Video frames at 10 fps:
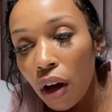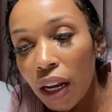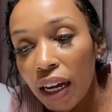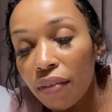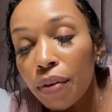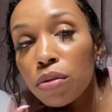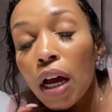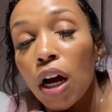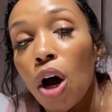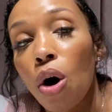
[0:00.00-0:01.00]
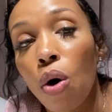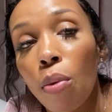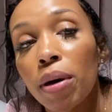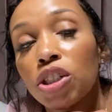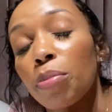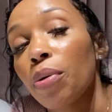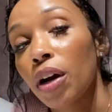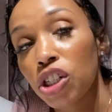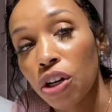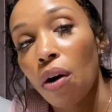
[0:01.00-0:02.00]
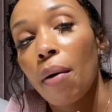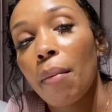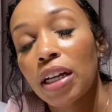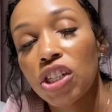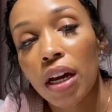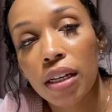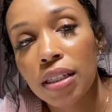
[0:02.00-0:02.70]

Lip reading: Like, it feels like a whole bunch of pressure on my chest.